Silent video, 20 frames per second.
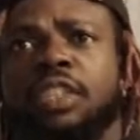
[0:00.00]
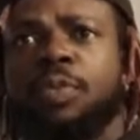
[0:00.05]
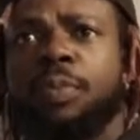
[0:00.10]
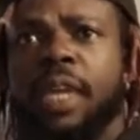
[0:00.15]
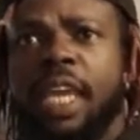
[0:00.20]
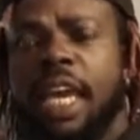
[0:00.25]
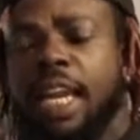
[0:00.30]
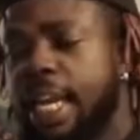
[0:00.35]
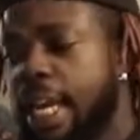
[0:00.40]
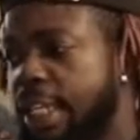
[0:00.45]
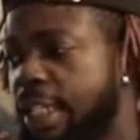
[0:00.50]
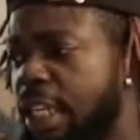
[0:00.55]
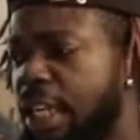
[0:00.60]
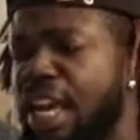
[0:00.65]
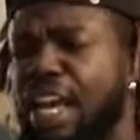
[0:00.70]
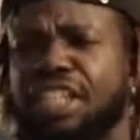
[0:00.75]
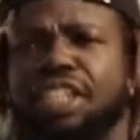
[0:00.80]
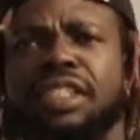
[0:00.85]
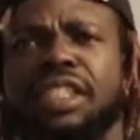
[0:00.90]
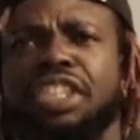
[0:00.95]
to my girl and thing
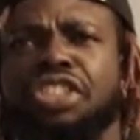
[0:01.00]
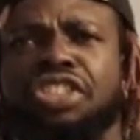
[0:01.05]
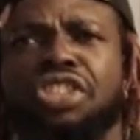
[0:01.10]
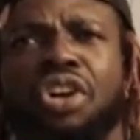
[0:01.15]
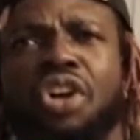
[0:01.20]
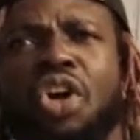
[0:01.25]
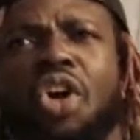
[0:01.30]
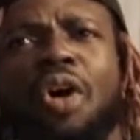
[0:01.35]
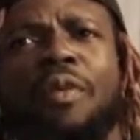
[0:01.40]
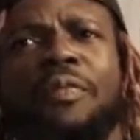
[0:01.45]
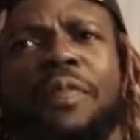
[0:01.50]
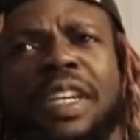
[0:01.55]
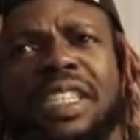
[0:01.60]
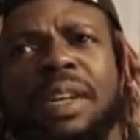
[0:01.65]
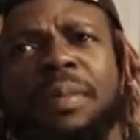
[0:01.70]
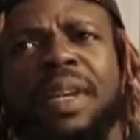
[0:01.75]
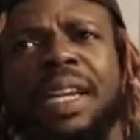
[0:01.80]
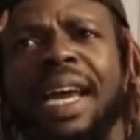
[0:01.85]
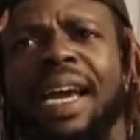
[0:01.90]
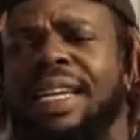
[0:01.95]
and she said she not
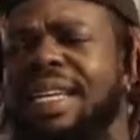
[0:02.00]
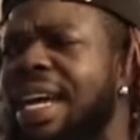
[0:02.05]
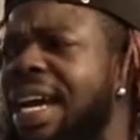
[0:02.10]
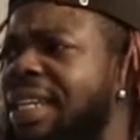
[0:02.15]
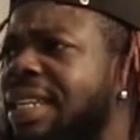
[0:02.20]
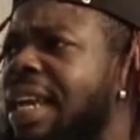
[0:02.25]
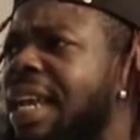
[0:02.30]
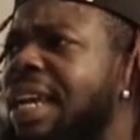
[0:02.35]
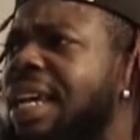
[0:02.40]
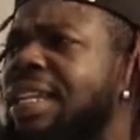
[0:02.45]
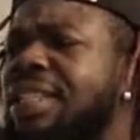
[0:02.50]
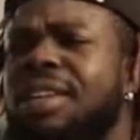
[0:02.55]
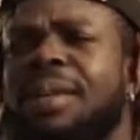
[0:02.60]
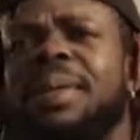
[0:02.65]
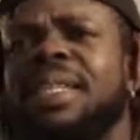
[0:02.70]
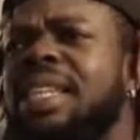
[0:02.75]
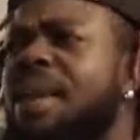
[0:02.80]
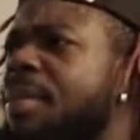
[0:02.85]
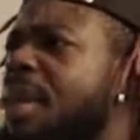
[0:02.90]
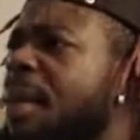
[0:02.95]
comfortable like that. So I
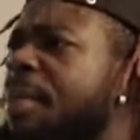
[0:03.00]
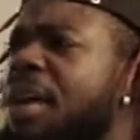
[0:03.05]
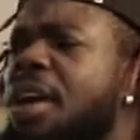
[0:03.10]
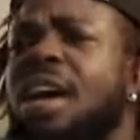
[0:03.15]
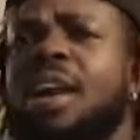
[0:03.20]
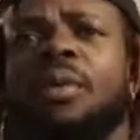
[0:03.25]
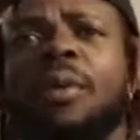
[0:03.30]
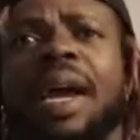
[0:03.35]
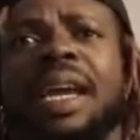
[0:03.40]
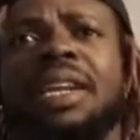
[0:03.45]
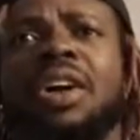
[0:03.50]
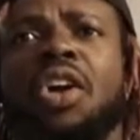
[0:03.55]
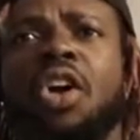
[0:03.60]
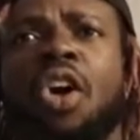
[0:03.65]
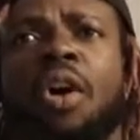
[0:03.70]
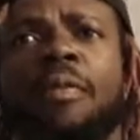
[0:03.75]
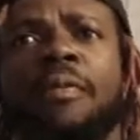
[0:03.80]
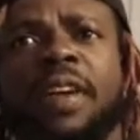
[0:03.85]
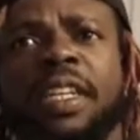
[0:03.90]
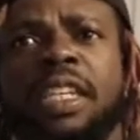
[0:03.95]
said, baby girl, why not
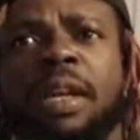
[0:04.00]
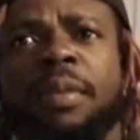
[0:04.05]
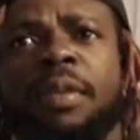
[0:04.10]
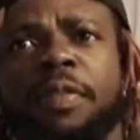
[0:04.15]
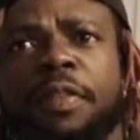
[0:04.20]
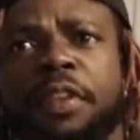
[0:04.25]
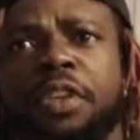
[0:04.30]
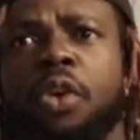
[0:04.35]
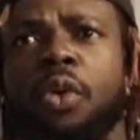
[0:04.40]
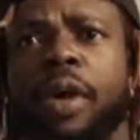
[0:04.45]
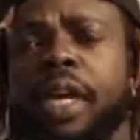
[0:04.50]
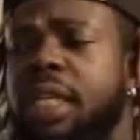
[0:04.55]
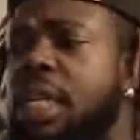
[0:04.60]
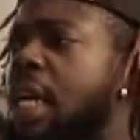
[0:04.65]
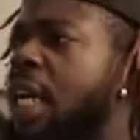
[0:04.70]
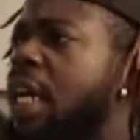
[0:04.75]
comfortable for do it?